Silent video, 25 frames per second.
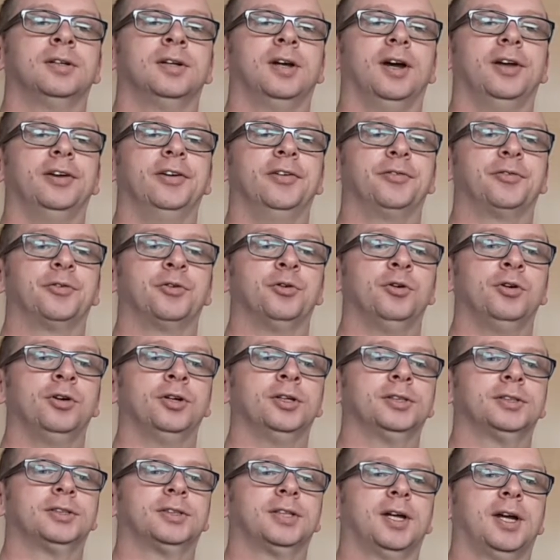And if
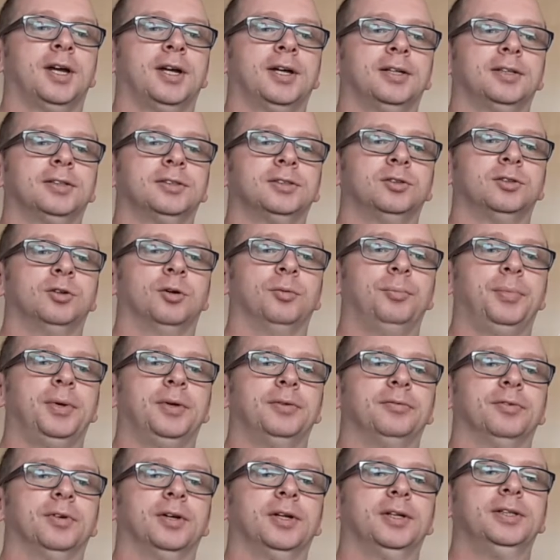Christ has not
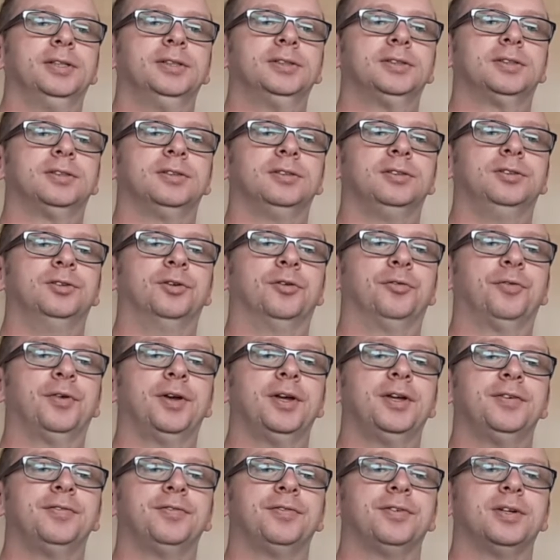been raised, your
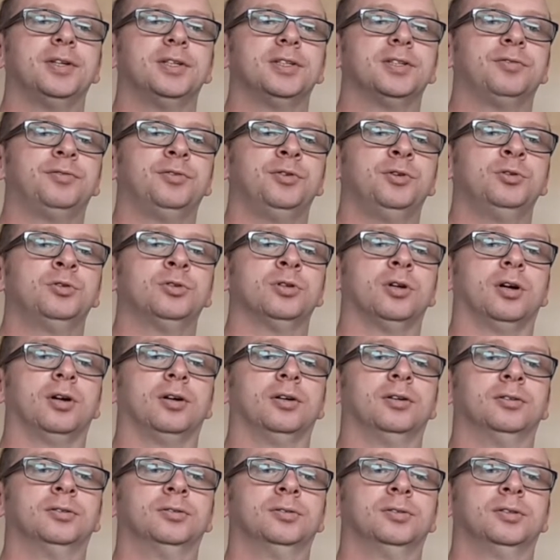faith is
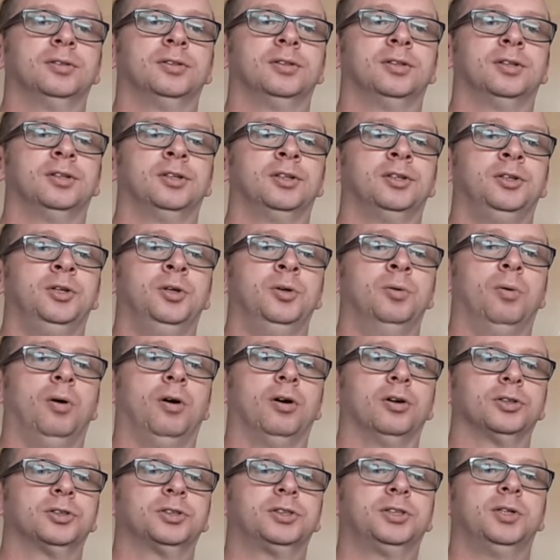futile. You
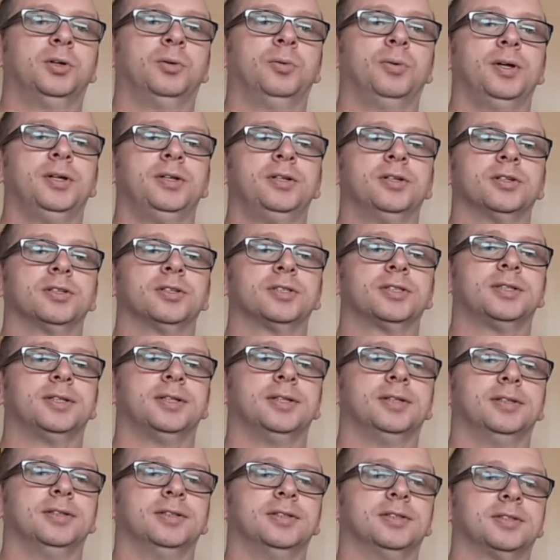are still in your
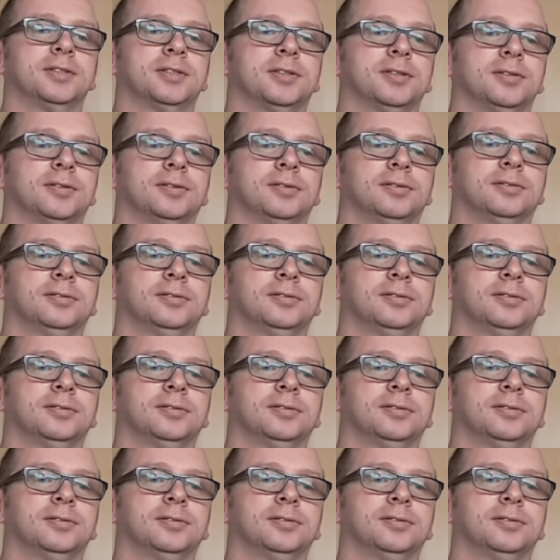sins.